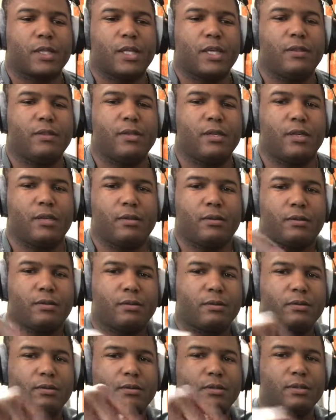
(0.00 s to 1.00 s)
in the
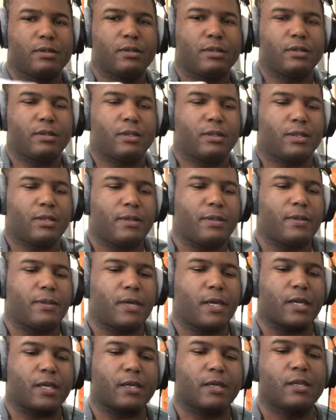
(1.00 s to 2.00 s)
in the
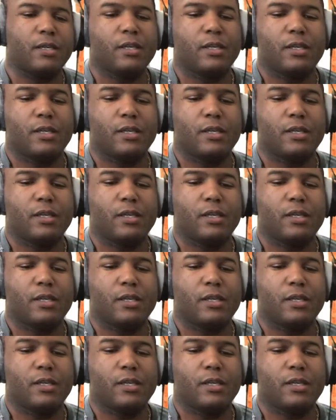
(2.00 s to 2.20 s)
thing,